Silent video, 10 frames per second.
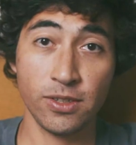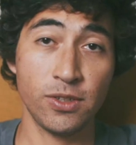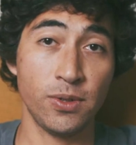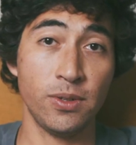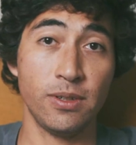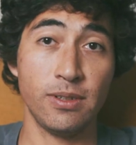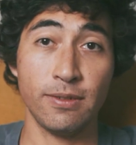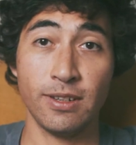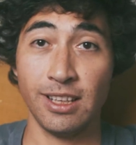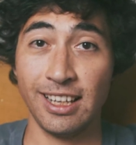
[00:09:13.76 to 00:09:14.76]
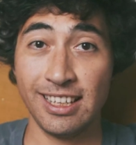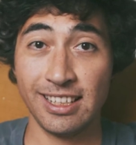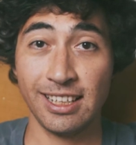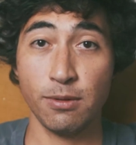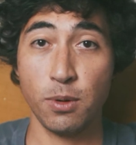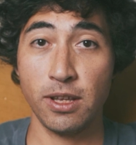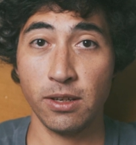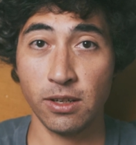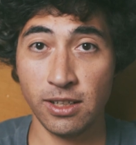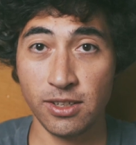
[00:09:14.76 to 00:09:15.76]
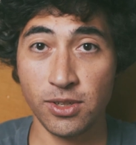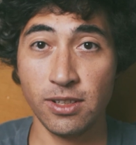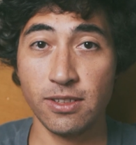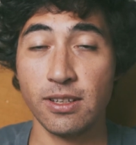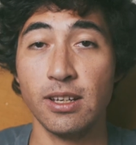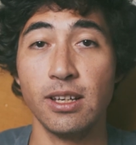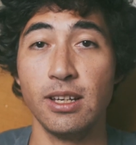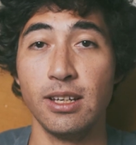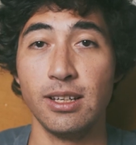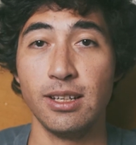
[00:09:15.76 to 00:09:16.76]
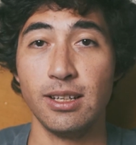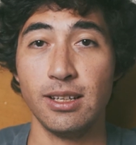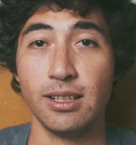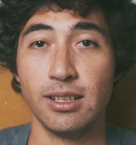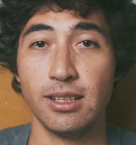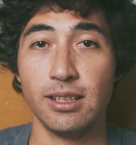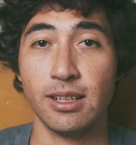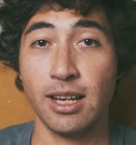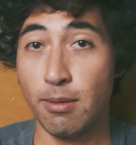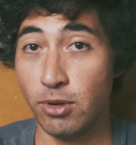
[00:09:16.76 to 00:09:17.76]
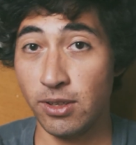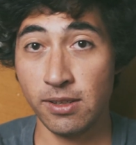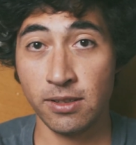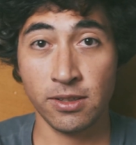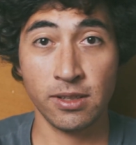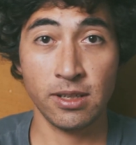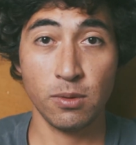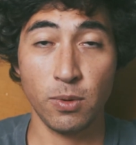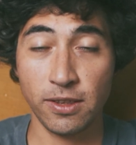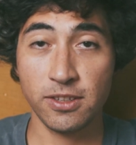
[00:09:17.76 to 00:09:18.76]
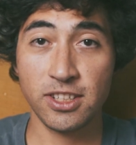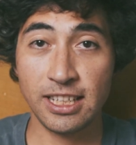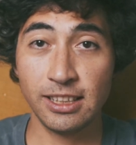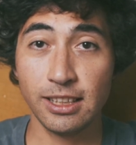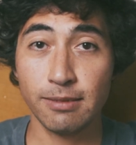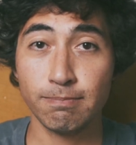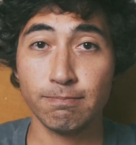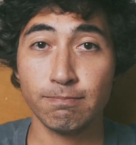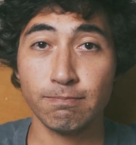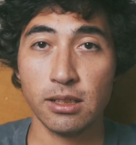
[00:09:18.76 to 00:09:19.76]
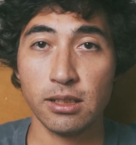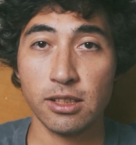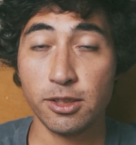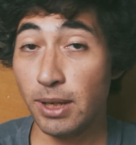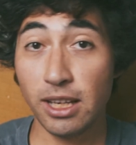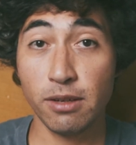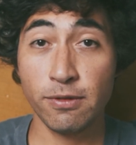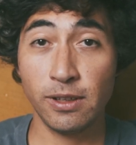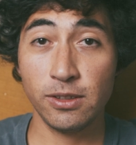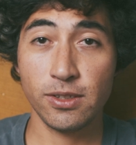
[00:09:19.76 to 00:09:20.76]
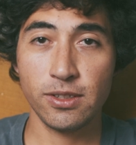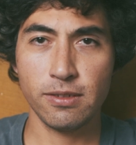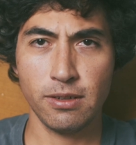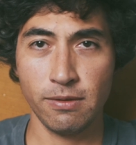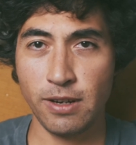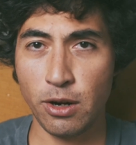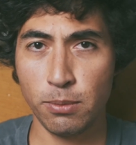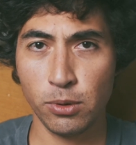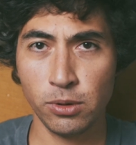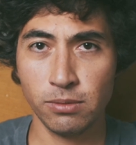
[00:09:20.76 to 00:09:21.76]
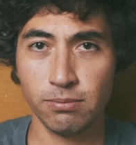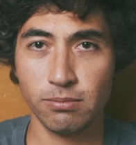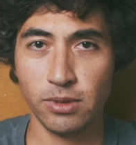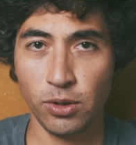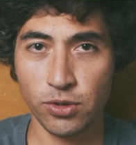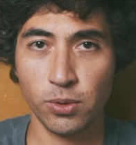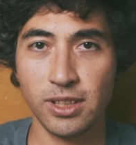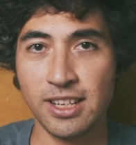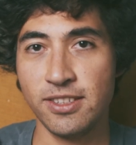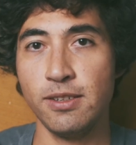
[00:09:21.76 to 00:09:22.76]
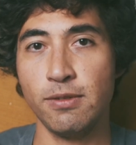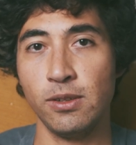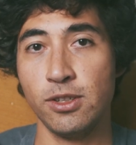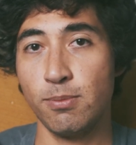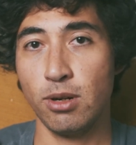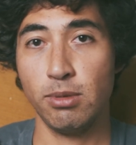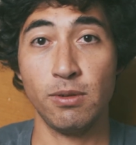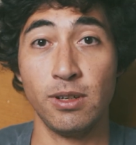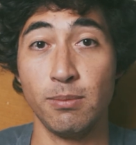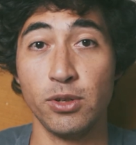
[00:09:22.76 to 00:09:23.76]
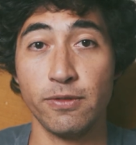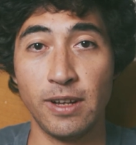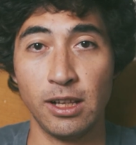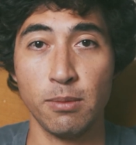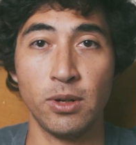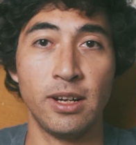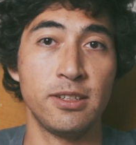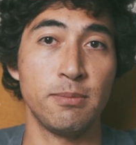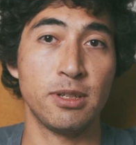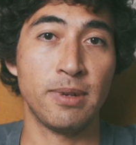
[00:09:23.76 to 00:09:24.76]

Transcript: to suit different lighting and weather conditions, a camera that's weather sealed. Speaking of filters, a variable neutral density filter is probably one of the most valuable items